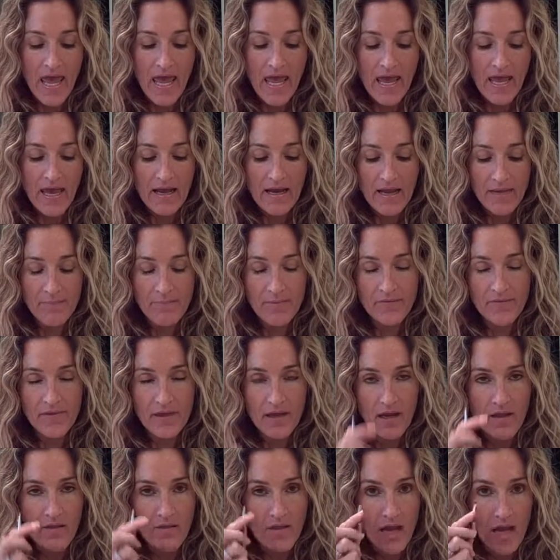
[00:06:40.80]
And I put
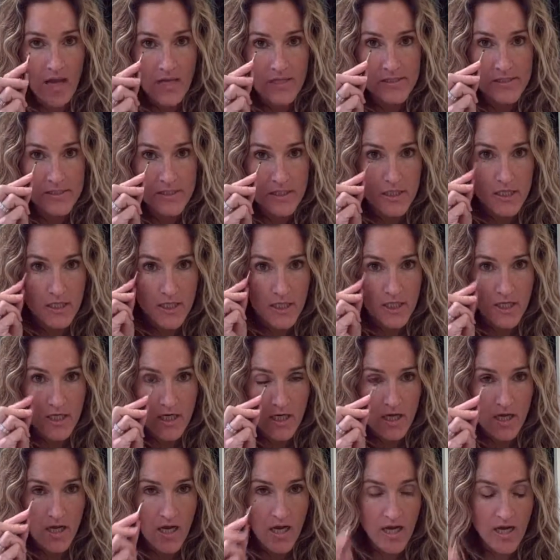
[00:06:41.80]
that on the
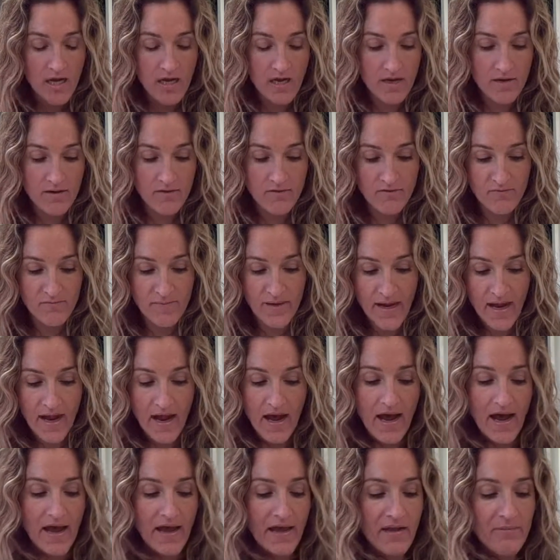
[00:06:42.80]
under of my
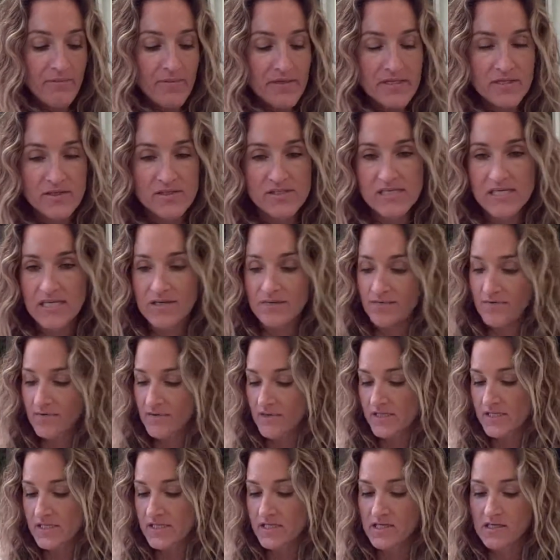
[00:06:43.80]
eye. I've been using it
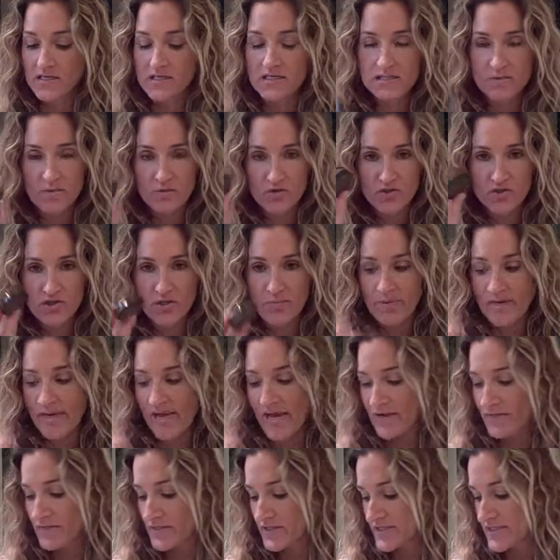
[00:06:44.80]
for years. It will show up
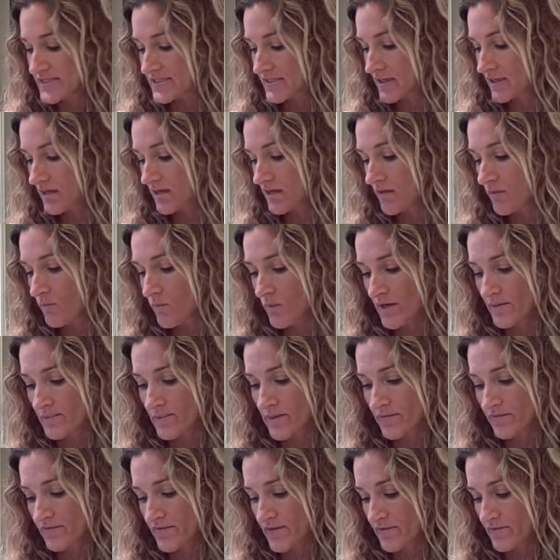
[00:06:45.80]
in every single one
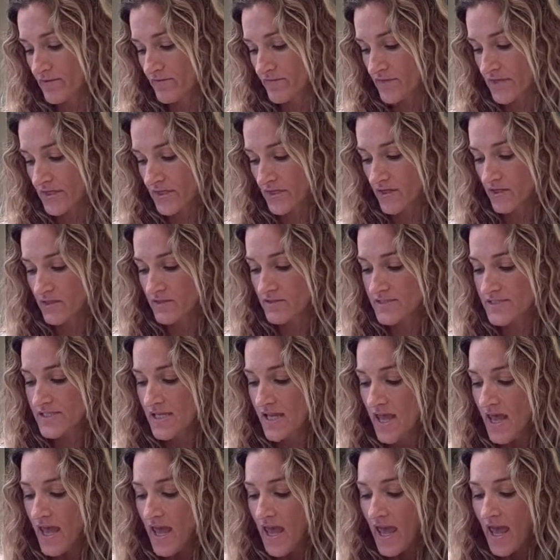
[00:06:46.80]
of my favorite videos.
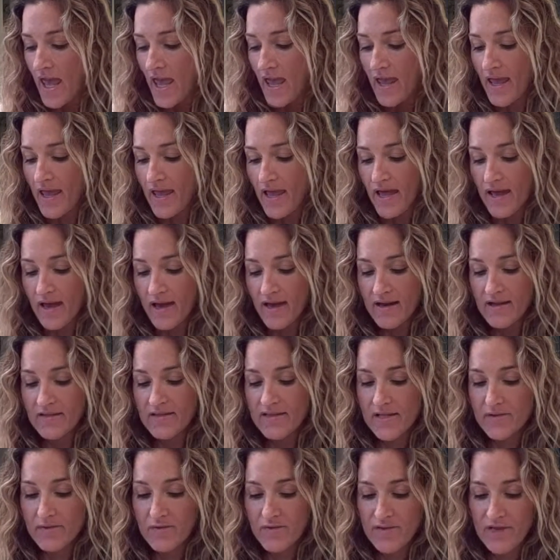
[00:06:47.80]

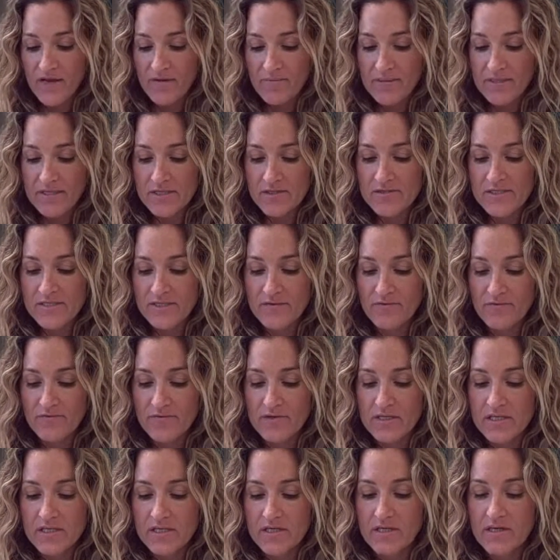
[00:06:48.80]
And the other thing I've been using
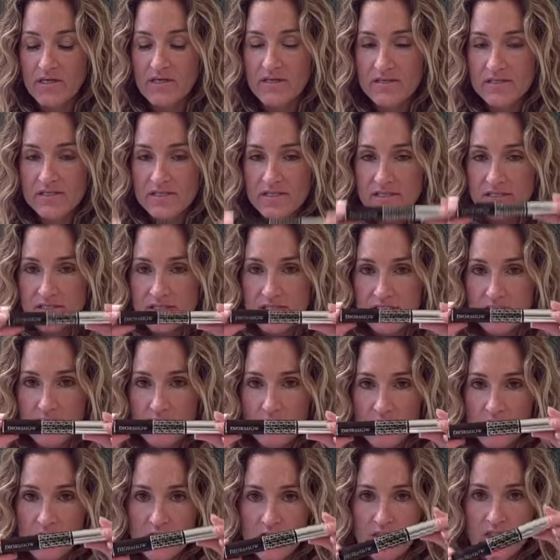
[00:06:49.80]
for years is
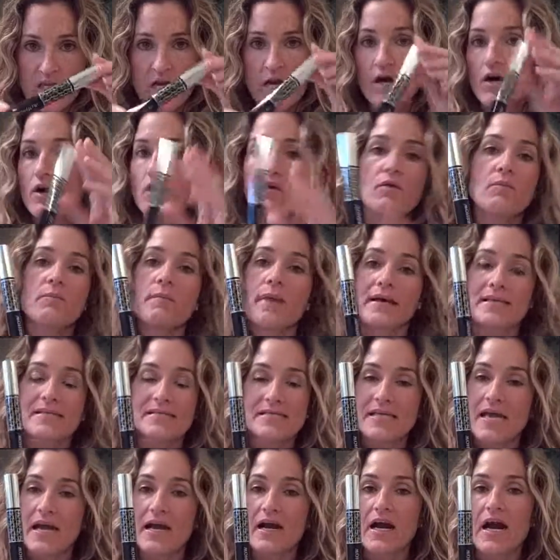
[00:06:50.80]
Dior Show
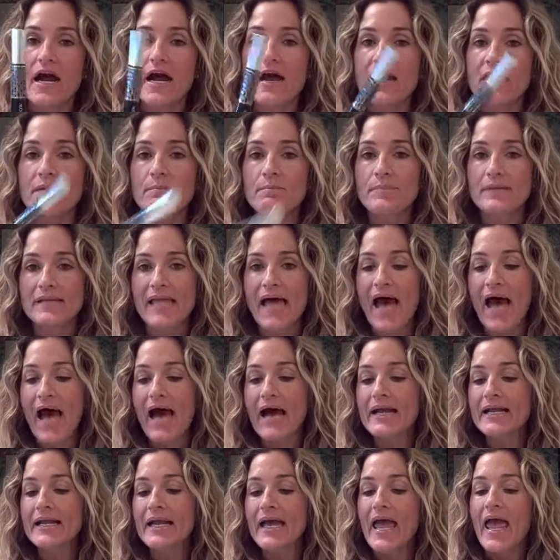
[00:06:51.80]
mascara in
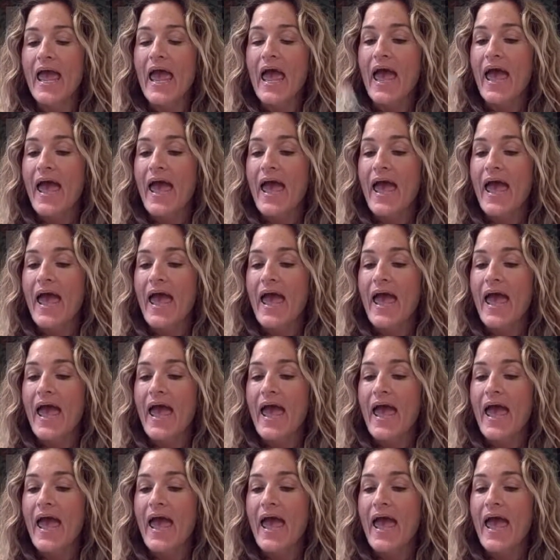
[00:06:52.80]
black.